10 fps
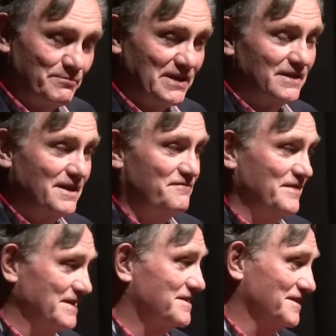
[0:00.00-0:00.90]
big love
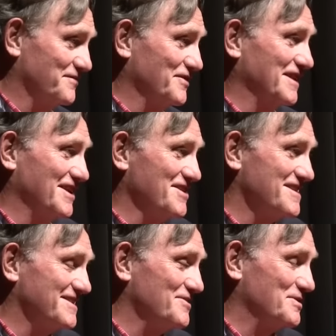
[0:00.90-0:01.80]
fest on the front
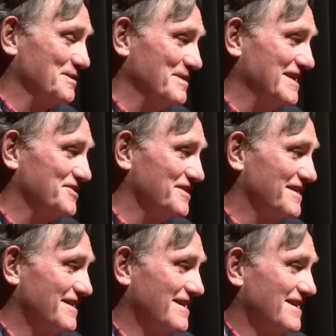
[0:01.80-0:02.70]
lawn, as you can imagine.
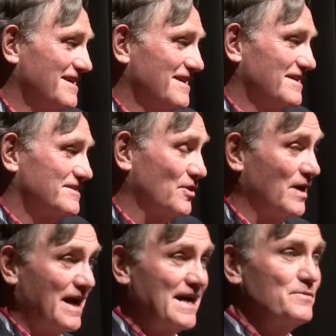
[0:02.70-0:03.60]
So
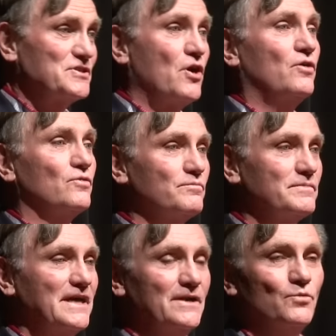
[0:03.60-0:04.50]
I was home
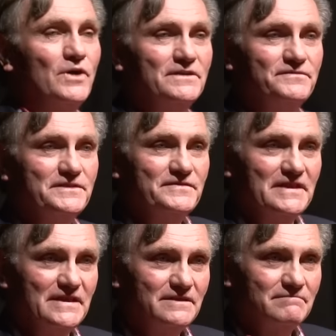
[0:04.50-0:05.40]
at
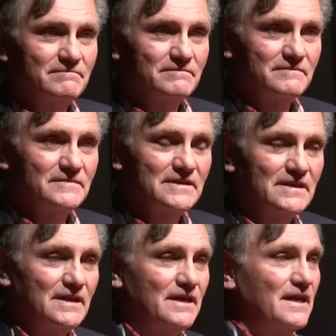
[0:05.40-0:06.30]
1.15,
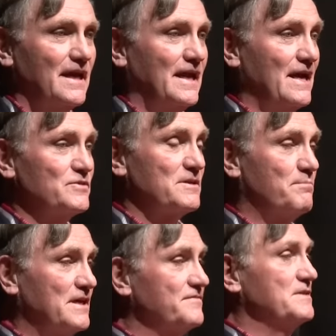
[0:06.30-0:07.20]
and I was
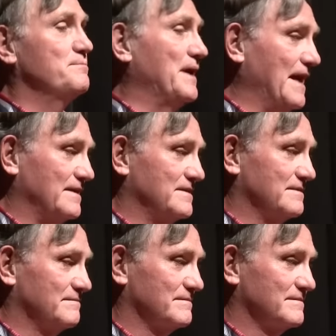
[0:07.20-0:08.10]
above impact.
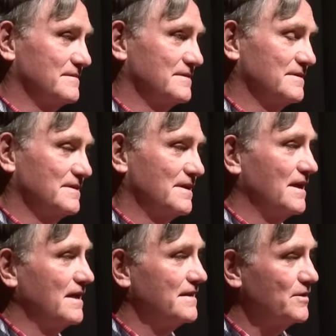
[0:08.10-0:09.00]

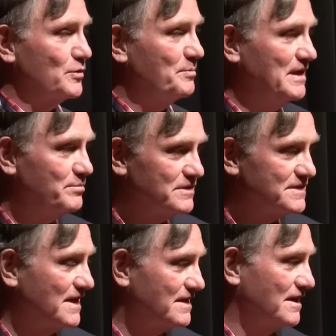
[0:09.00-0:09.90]
There were people
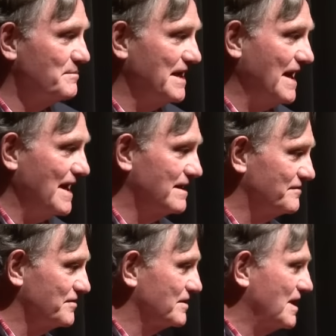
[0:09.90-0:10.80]
stuck on Manhattan
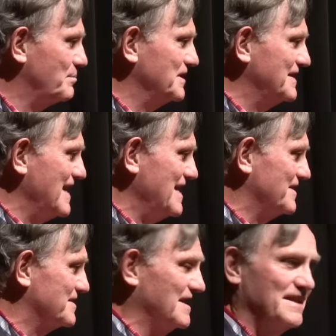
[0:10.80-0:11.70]
for a couple of
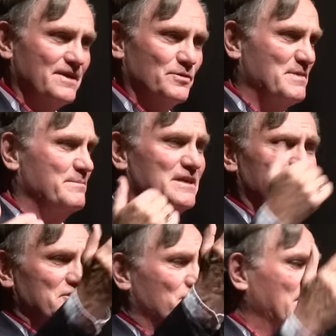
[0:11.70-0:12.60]
days, and they were maybe
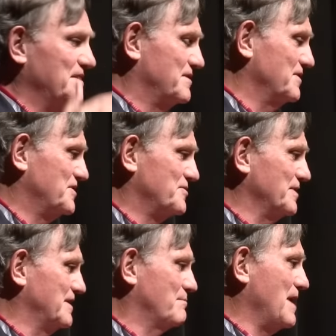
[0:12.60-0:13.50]
up on 23rd
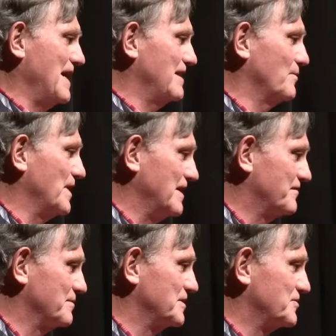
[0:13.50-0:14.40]
Street, a mile away
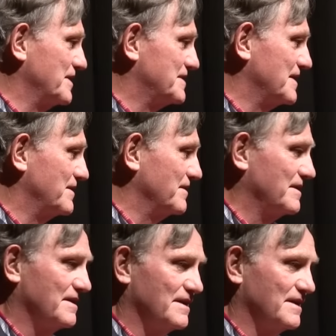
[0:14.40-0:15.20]
from the Trade Center.